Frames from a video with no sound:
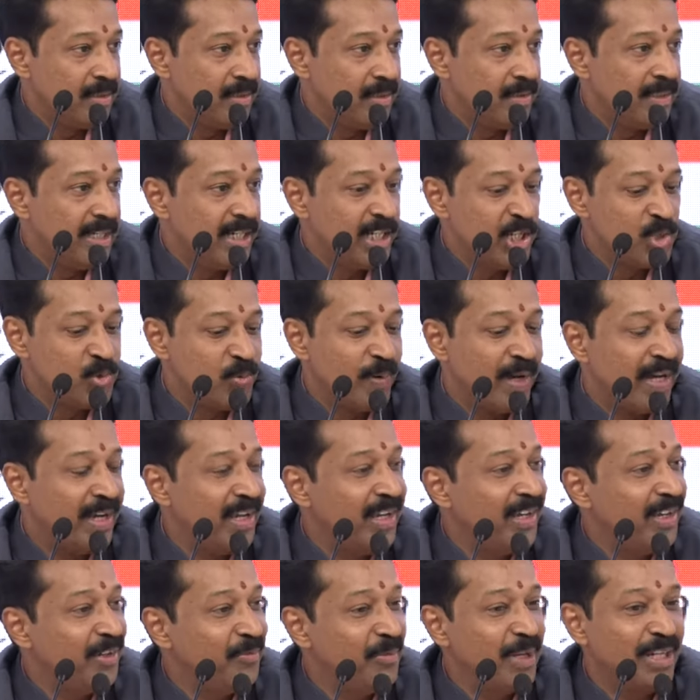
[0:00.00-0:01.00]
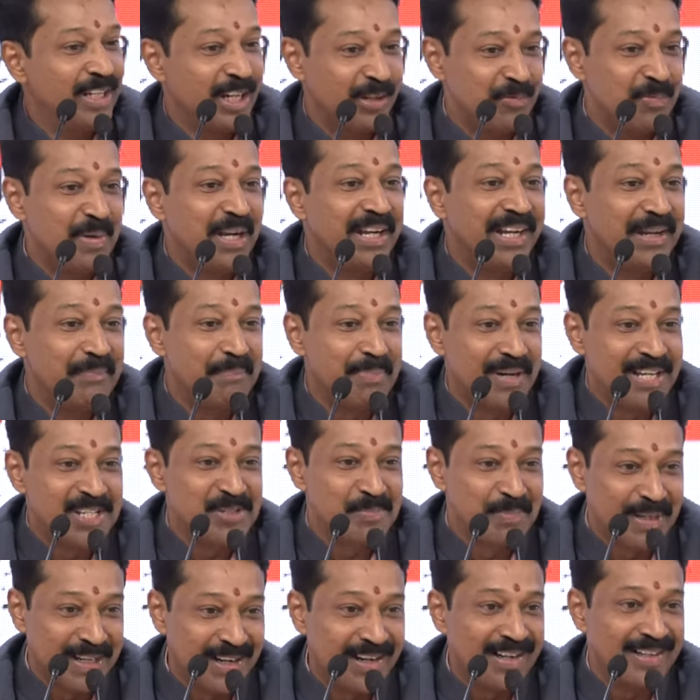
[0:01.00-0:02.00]
That is why we convened a press
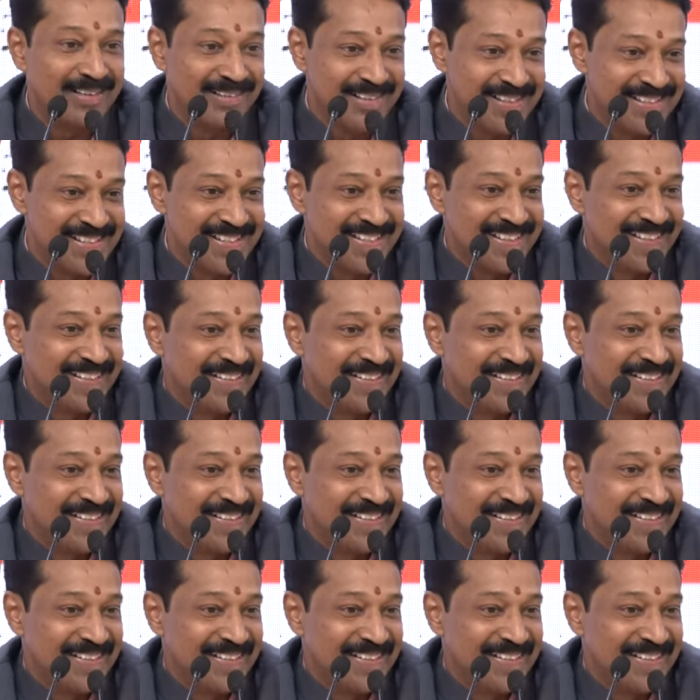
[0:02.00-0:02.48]
meet like this.